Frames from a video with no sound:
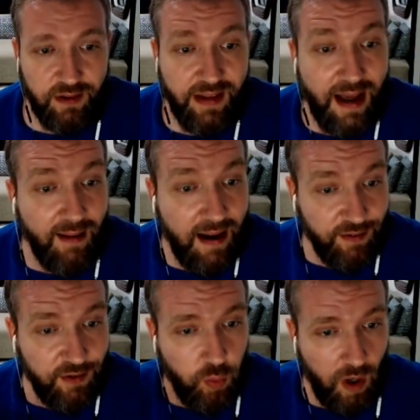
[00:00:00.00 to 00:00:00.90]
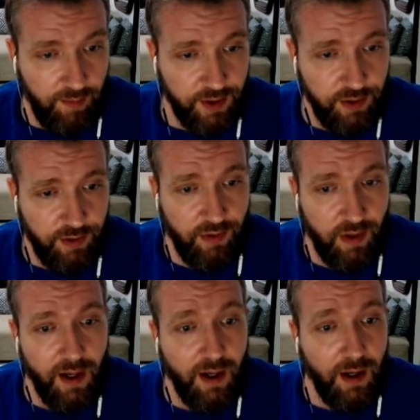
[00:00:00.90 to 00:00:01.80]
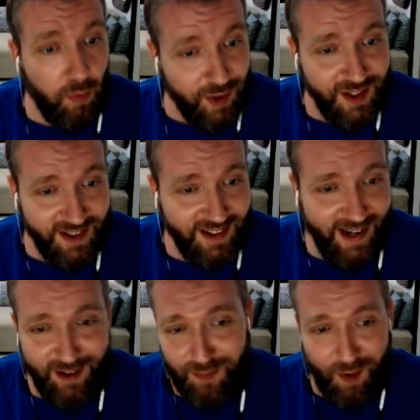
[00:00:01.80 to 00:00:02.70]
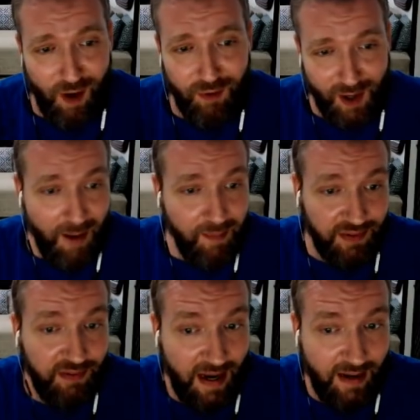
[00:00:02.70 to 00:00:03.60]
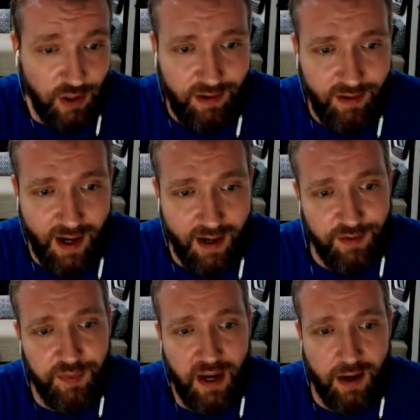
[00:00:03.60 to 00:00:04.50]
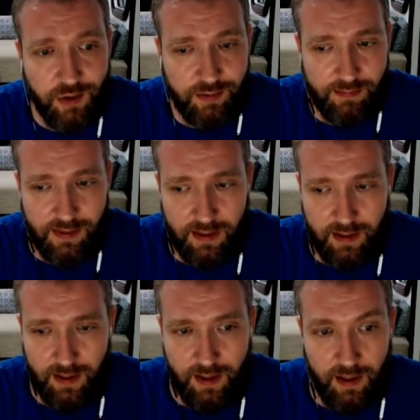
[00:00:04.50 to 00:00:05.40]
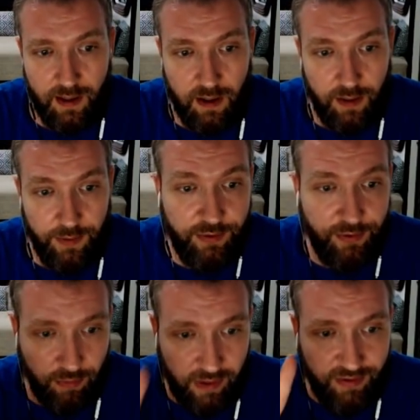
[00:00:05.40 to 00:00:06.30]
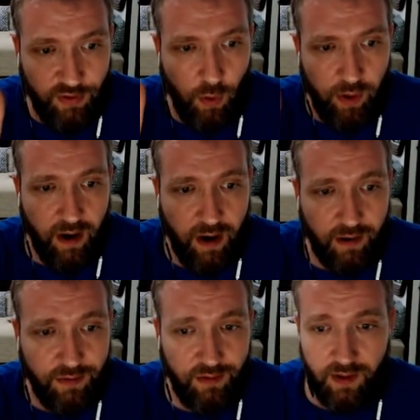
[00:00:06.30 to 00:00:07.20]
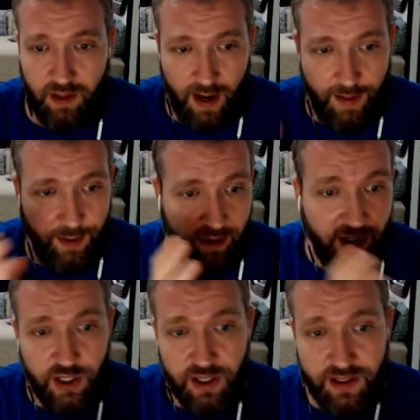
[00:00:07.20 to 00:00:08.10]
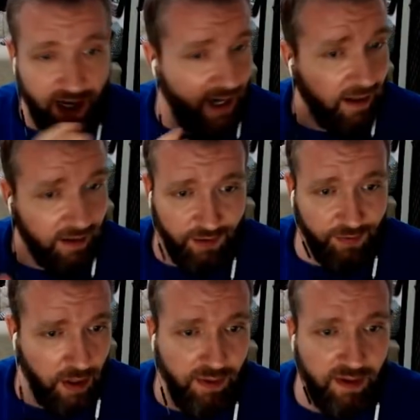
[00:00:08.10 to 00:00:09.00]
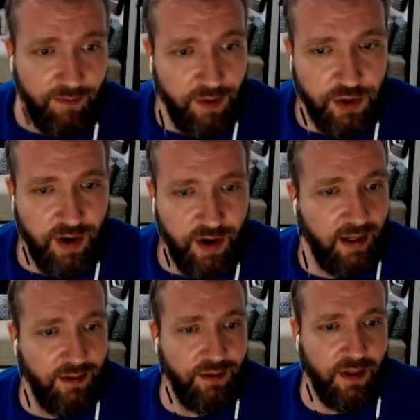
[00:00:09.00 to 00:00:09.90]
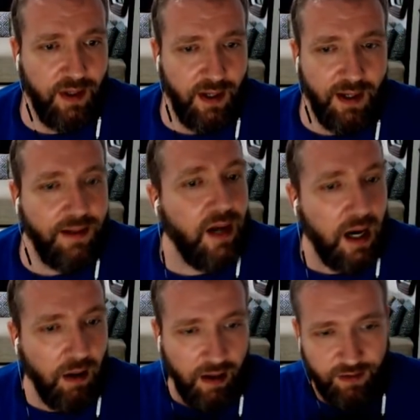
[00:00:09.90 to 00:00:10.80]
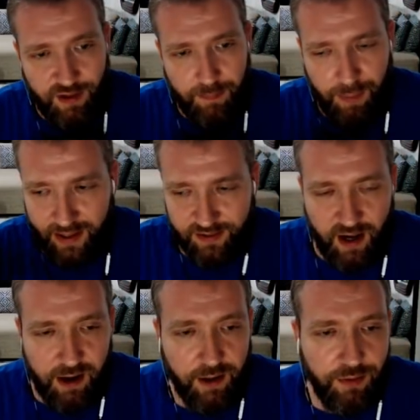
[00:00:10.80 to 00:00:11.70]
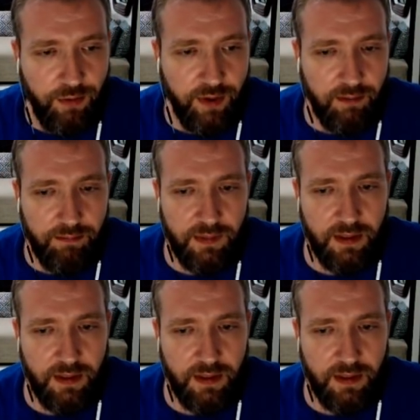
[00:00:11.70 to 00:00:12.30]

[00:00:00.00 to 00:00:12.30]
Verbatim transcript: That lasted 12 issues, which in today's Marvel comics is actually kind of substantial. Yeah. There's three story arcs, and they're each contained as if they were written for the trades. Not a lot of subplots carrying through them.